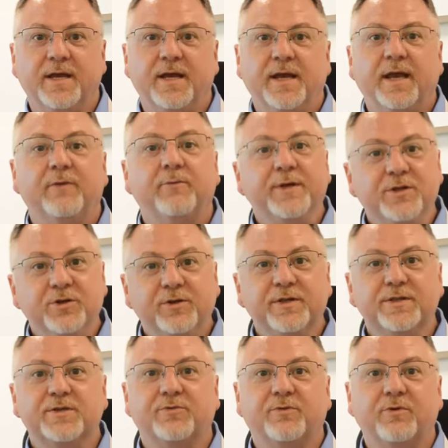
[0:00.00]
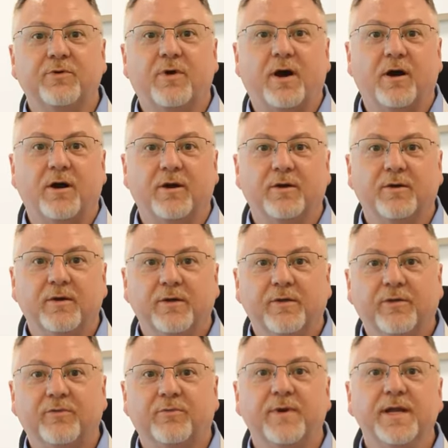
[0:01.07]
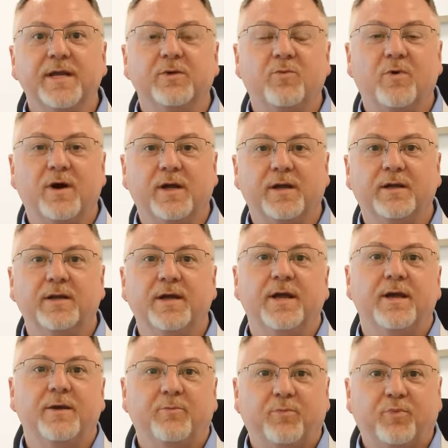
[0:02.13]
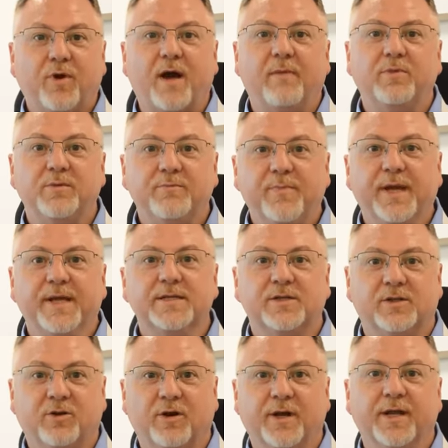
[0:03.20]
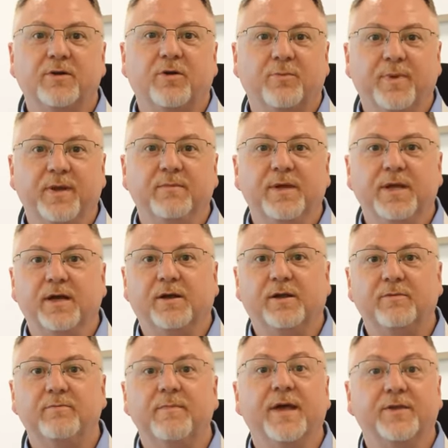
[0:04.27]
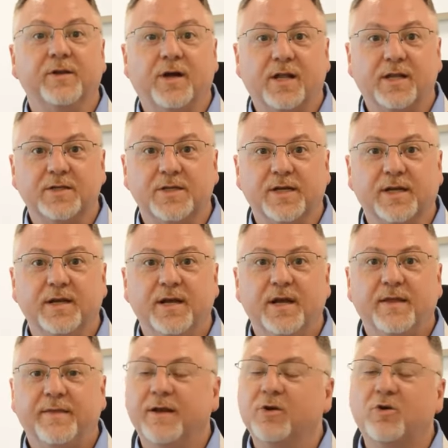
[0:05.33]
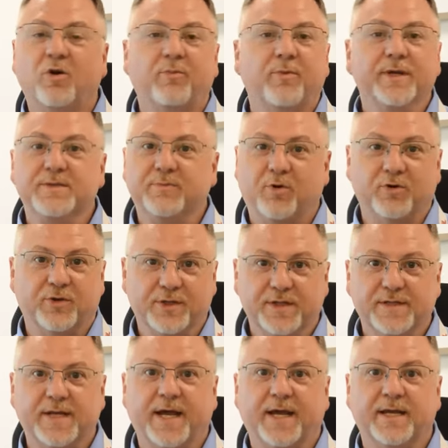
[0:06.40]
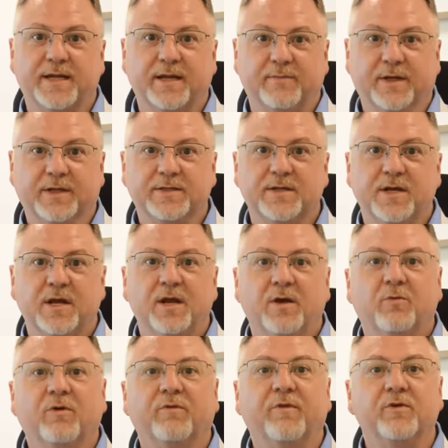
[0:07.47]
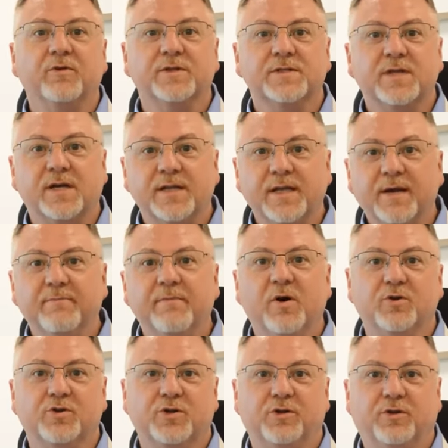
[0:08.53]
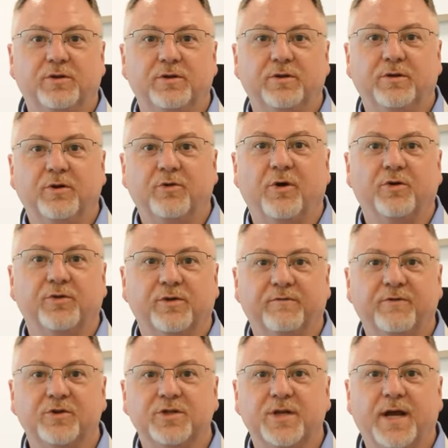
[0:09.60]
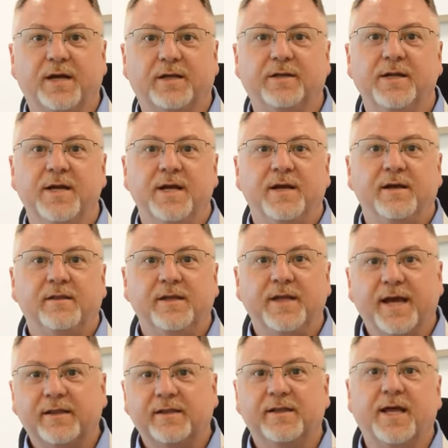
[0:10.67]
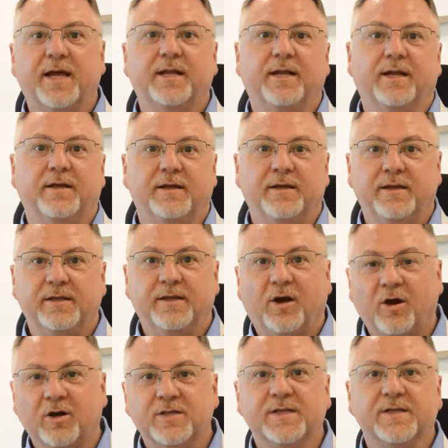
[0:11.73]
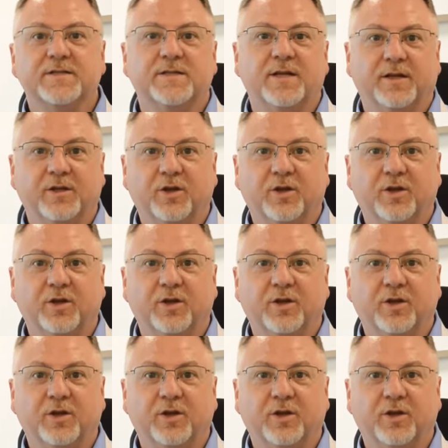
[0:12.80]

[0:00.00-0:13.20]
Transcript: And we do this through our 3-in-1 problem-based learning, or PBL, methodology that incorporates more than just academics. We're focused on the emotional growth of your child, the athletic, the artistic, the